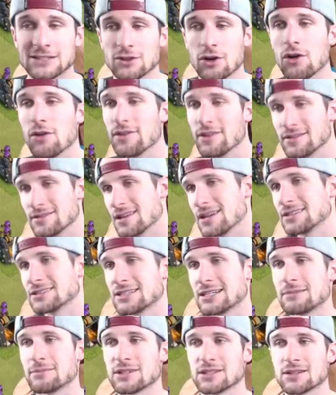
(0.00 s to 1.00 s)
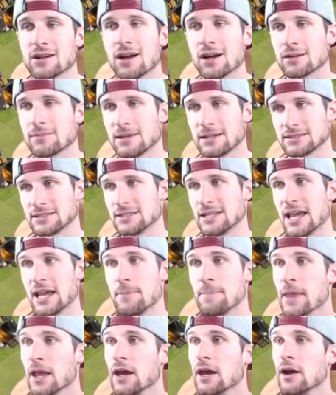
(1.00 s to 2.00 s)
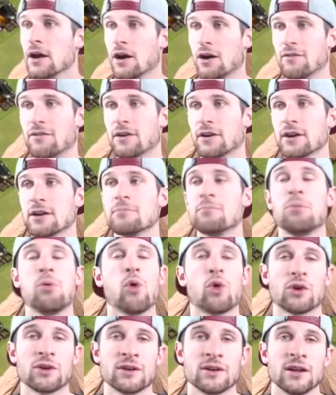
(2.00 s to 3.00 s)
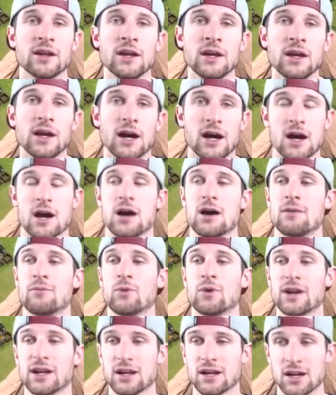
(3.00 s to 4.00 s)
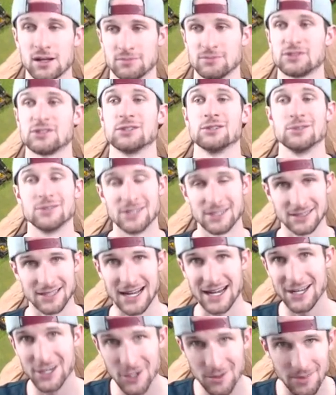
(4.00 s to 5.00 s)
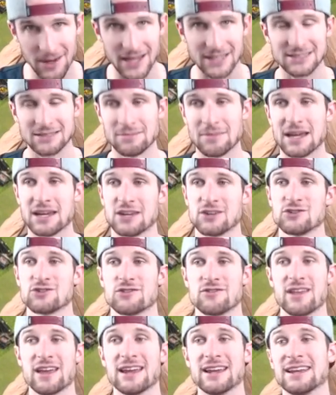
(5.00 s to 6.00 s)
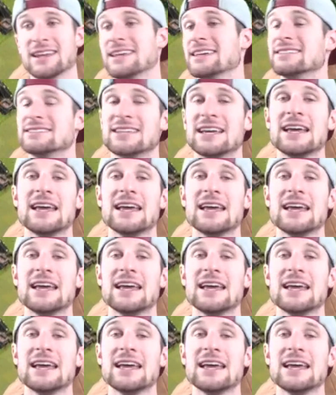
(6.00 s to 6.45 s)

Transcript: All these things that I'm going to talk about today are very important um, when it comes to designing your base and making sure that it is